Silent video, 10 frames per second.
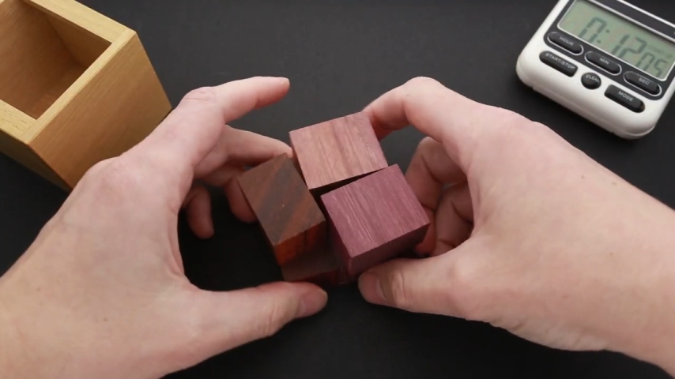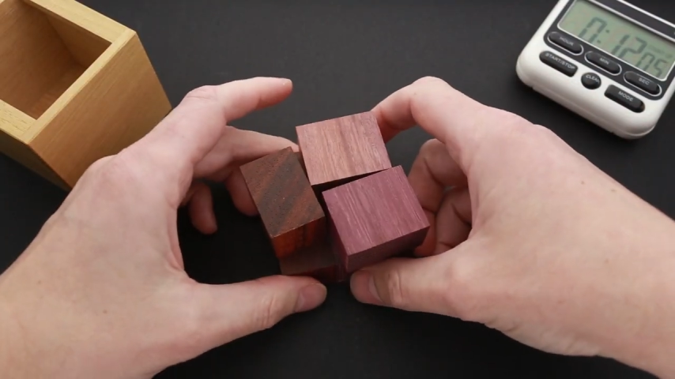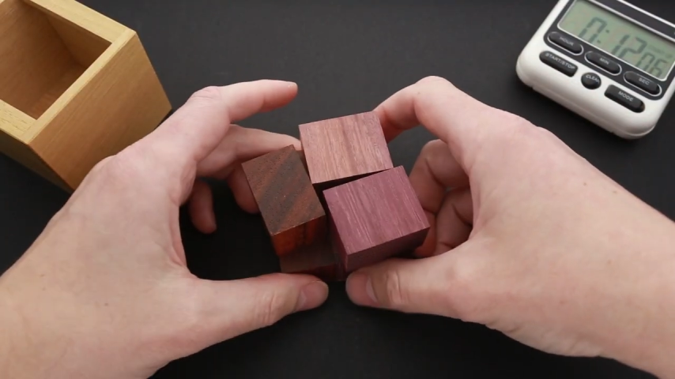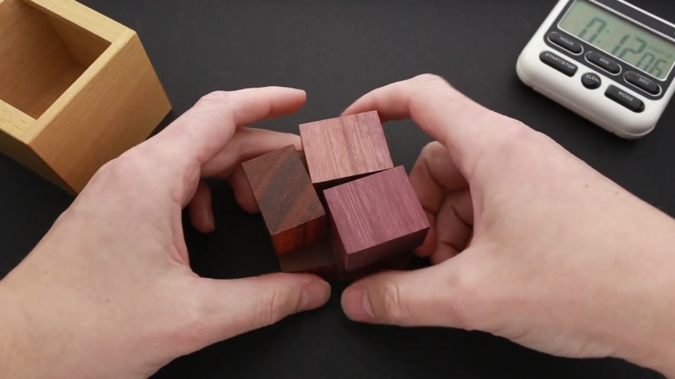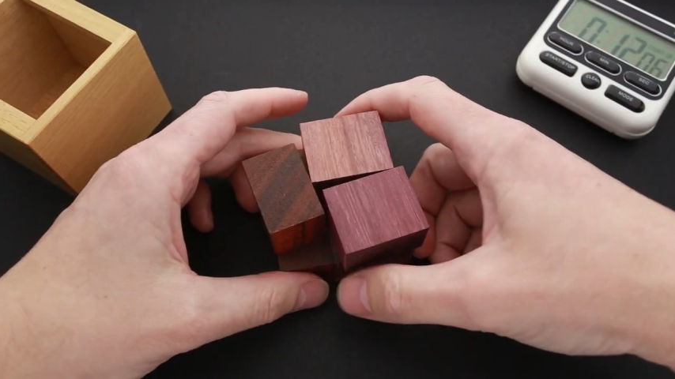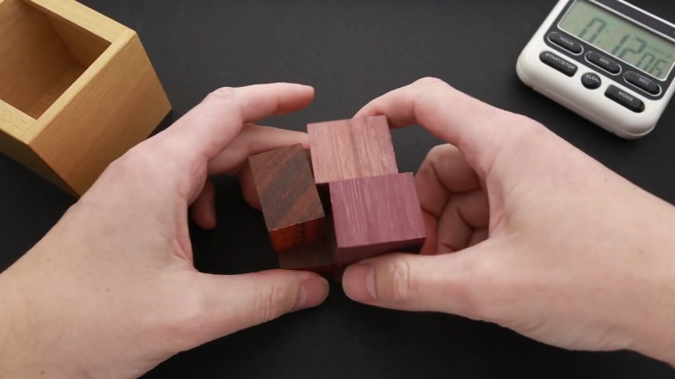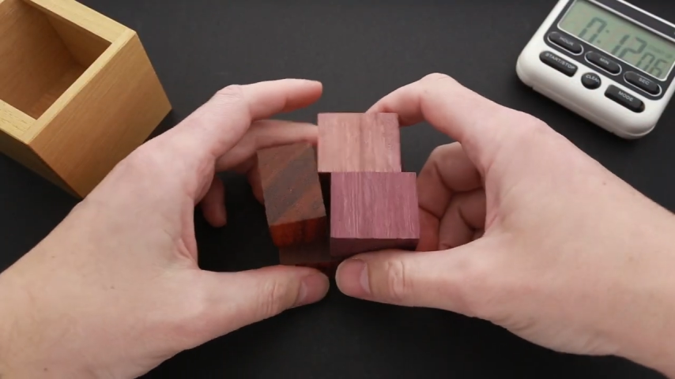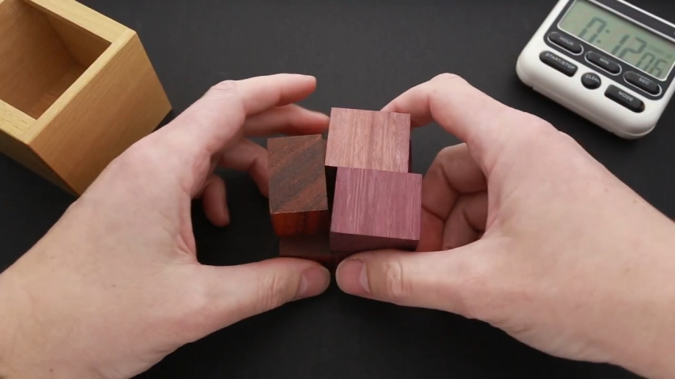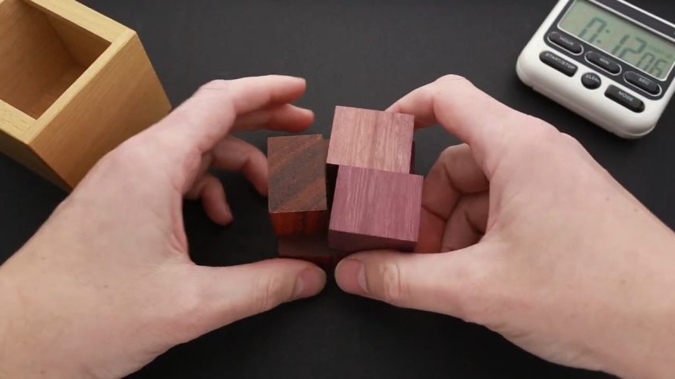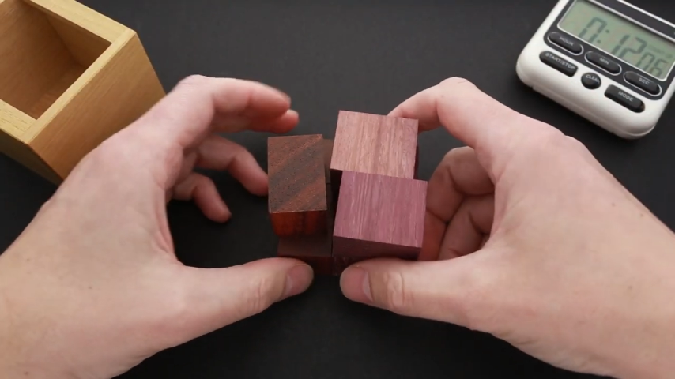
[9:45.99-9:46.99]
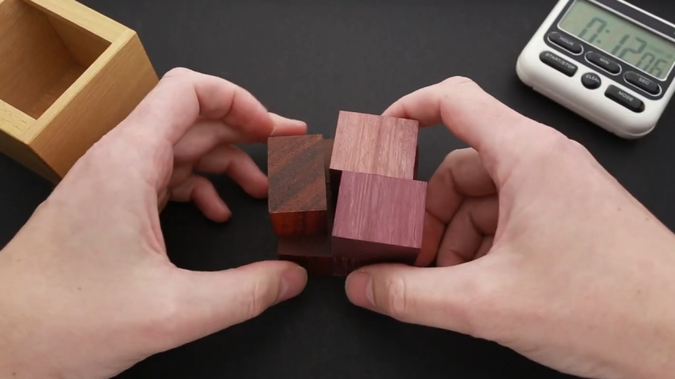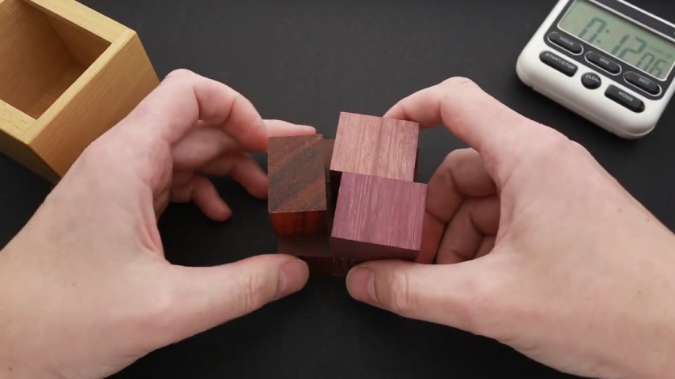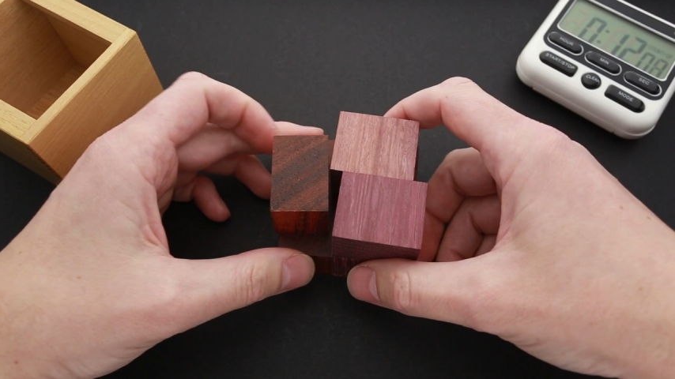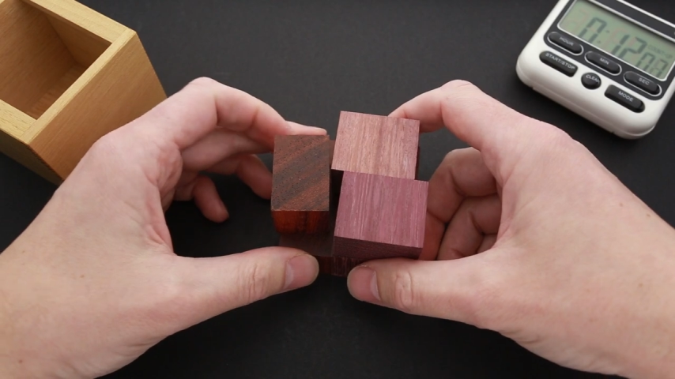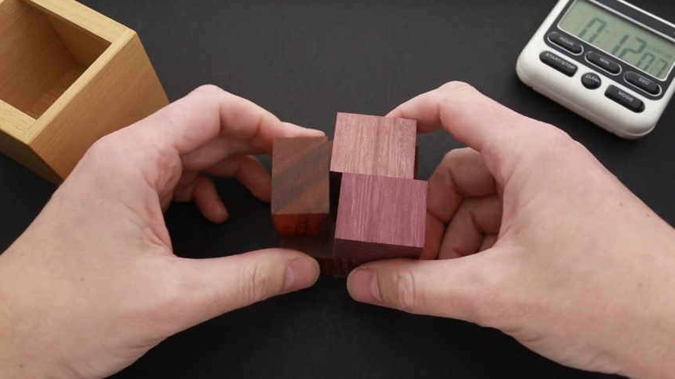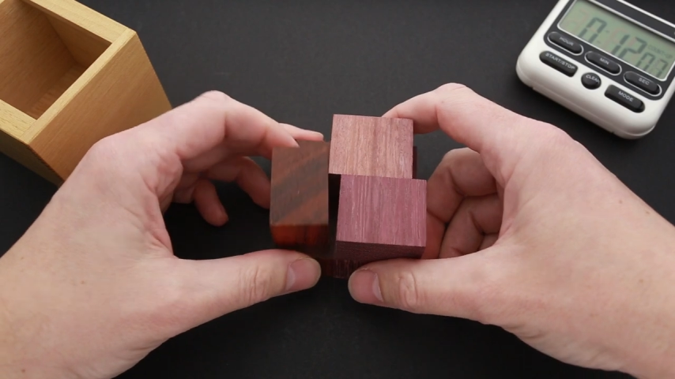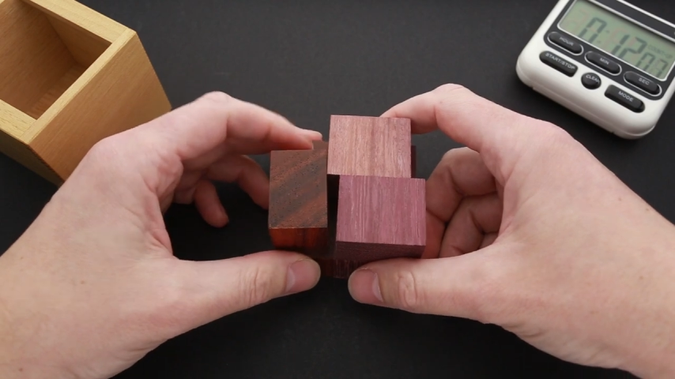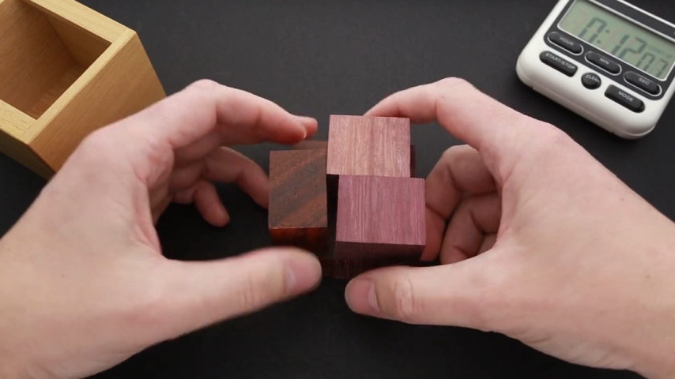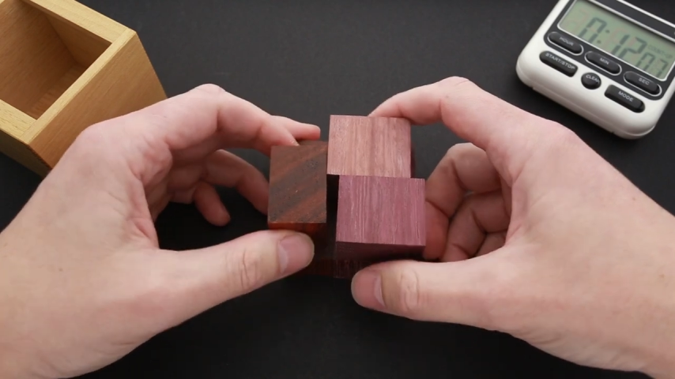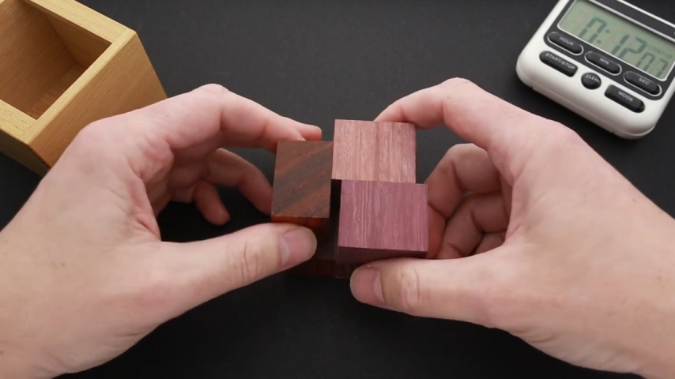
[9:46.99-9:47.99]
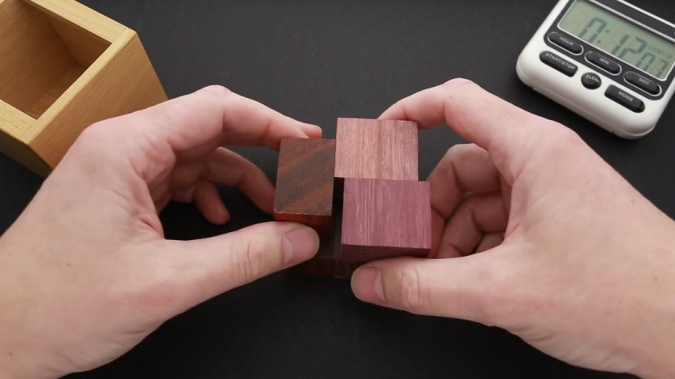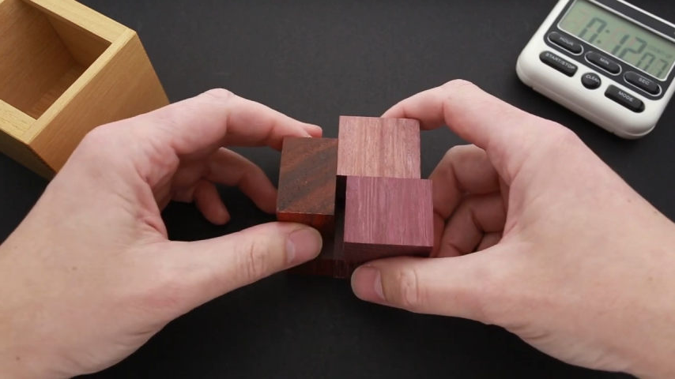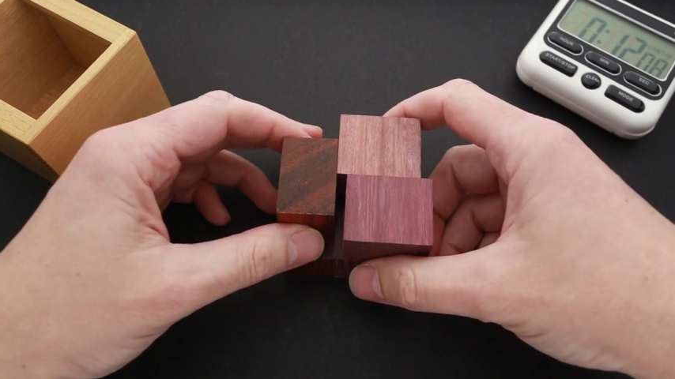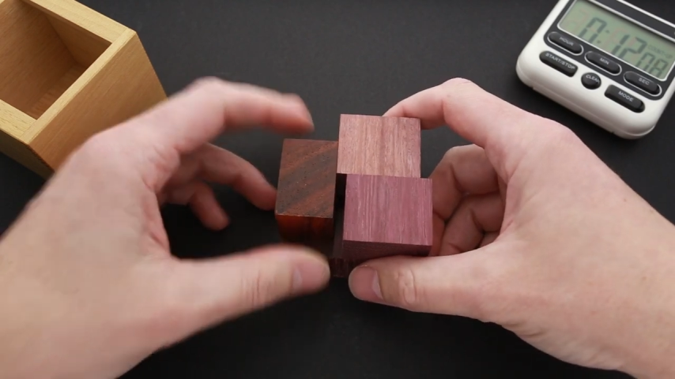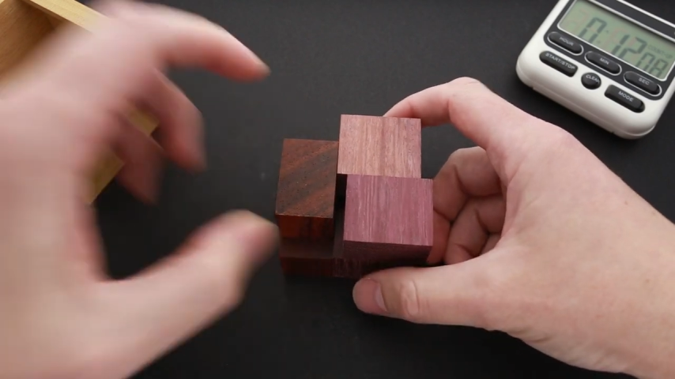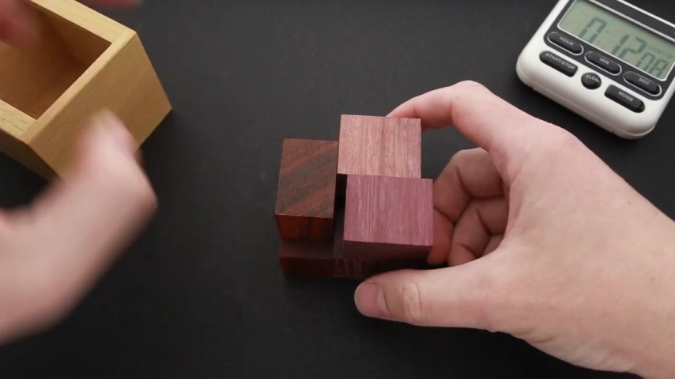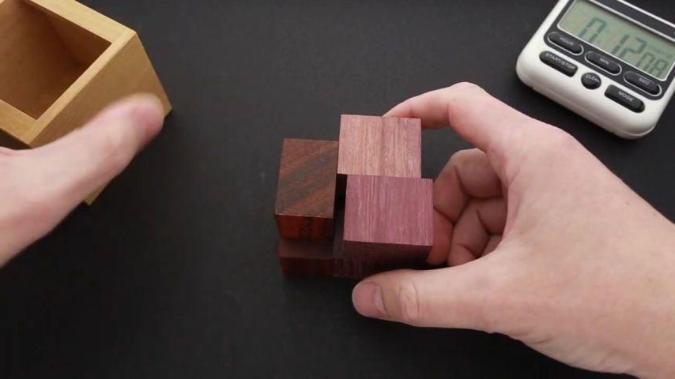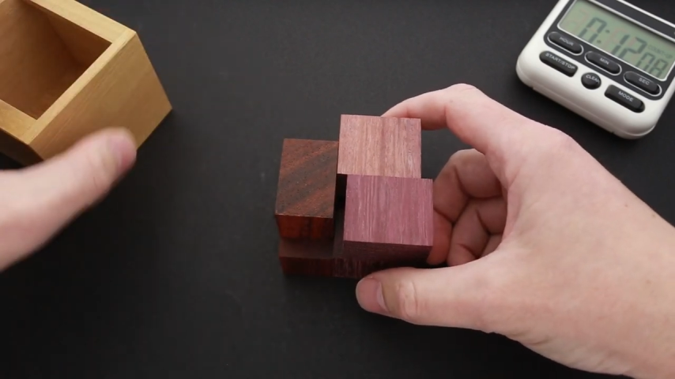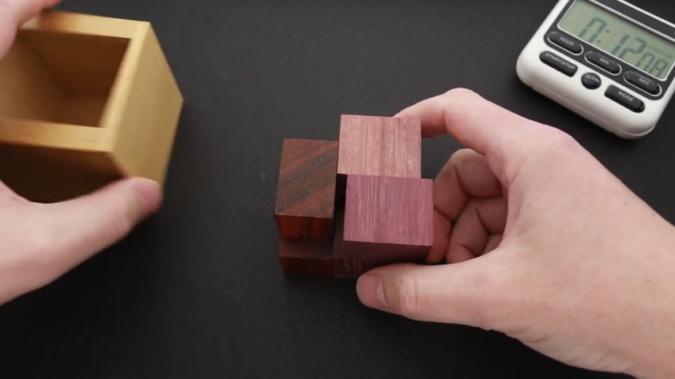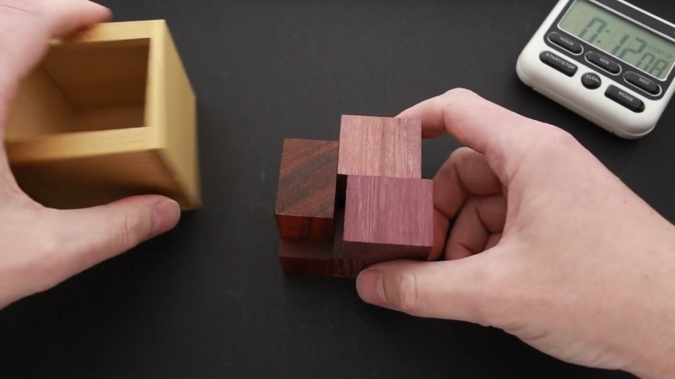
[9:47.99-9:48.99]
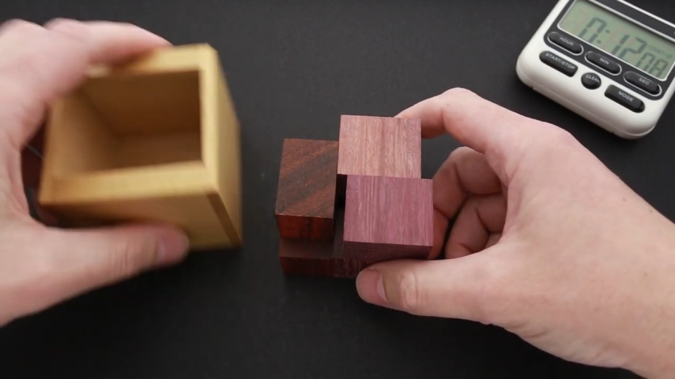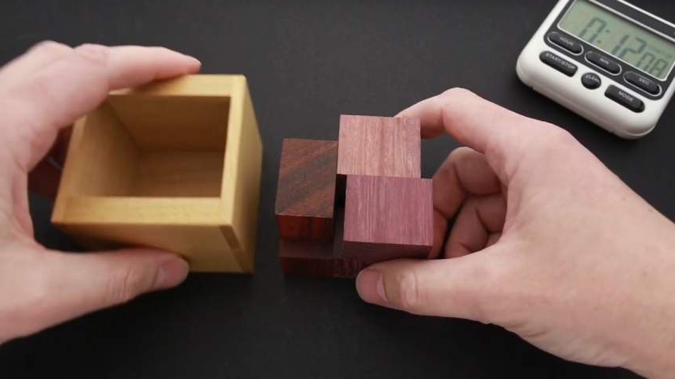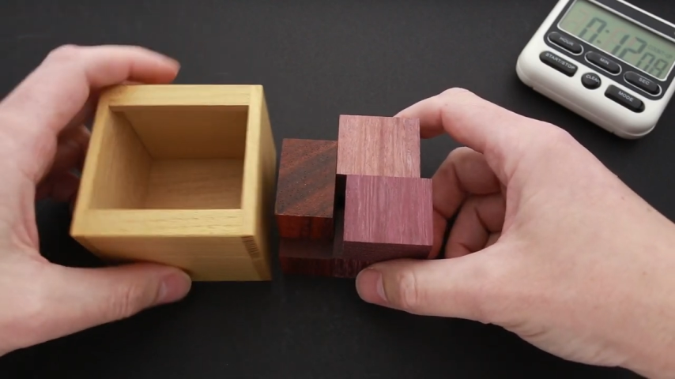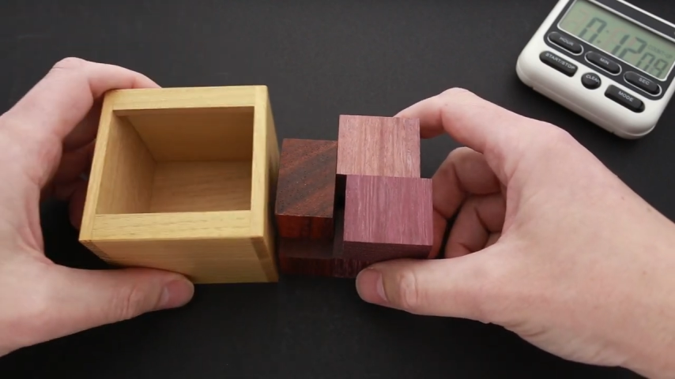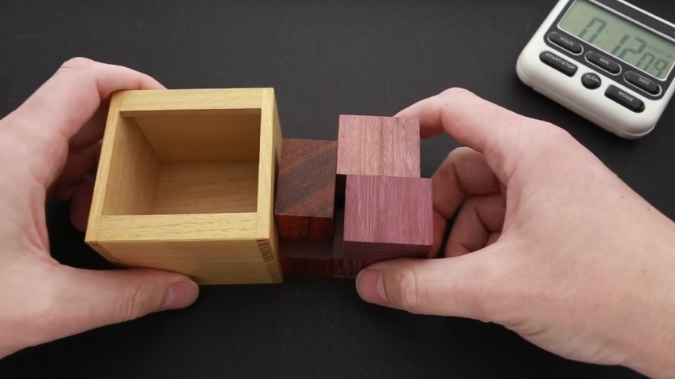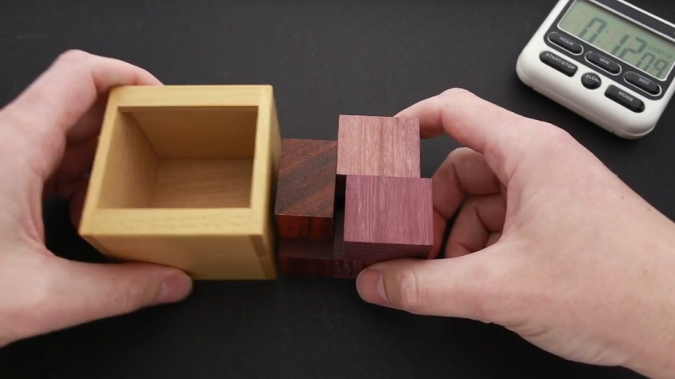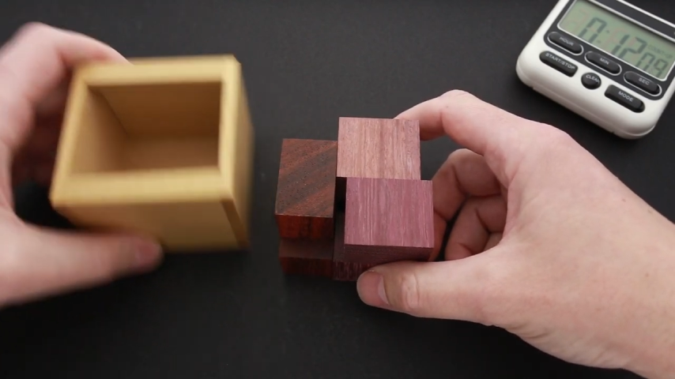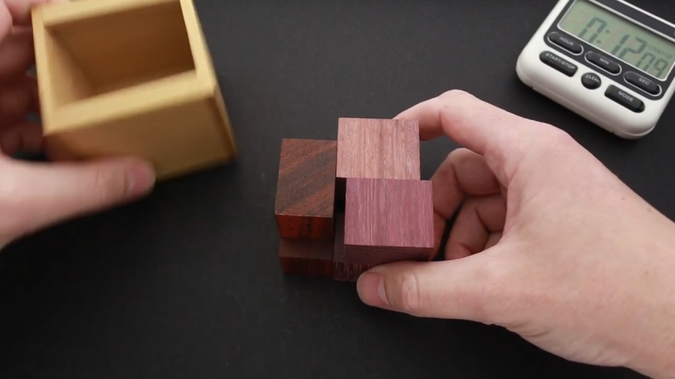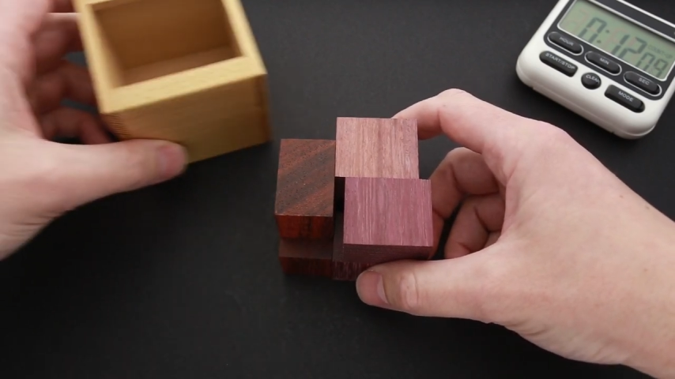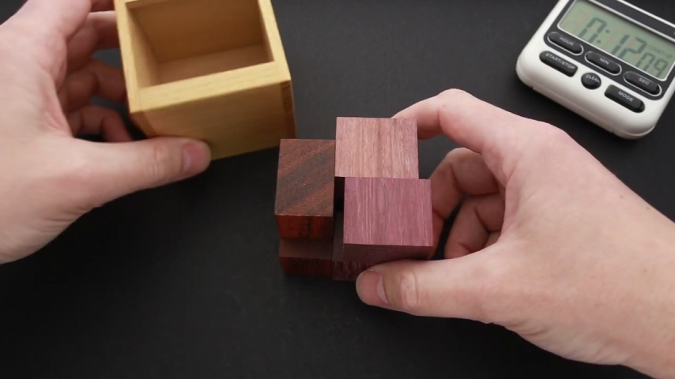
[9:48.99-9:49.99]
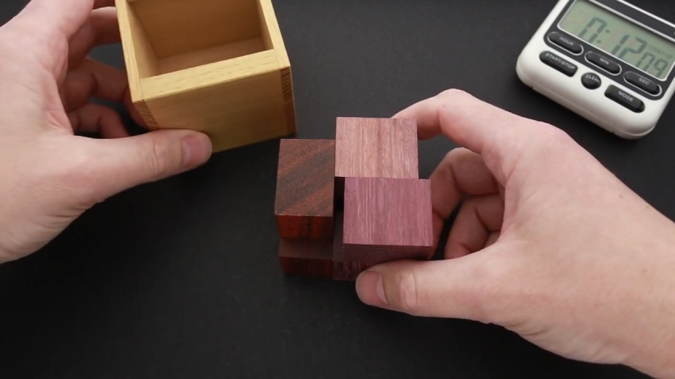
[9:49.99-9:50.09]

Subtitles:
Nobody's mouth can be seen.